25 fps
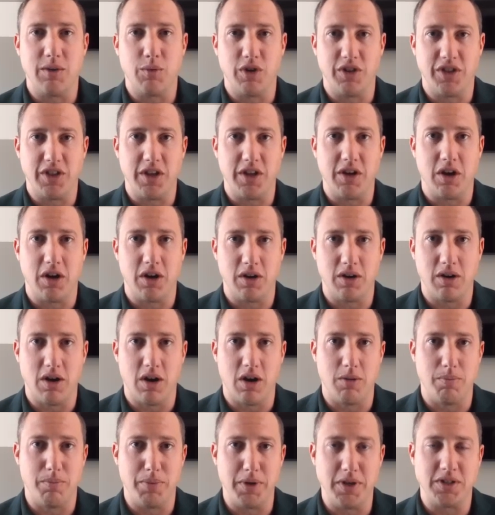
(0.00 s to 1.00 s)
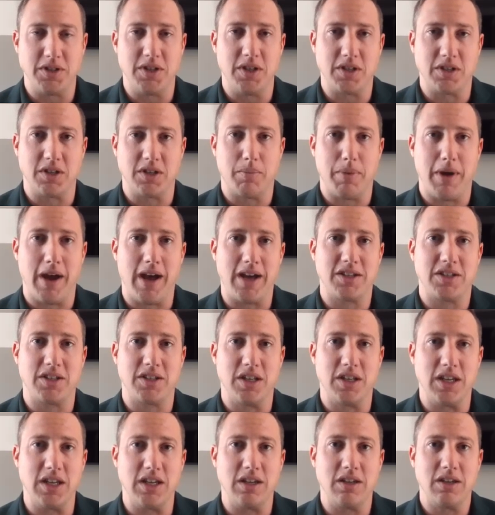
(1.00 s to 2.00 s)
within our, our business
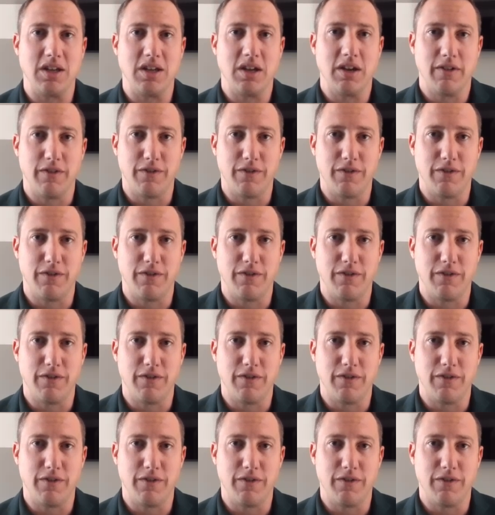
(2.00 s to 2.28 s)
capacity,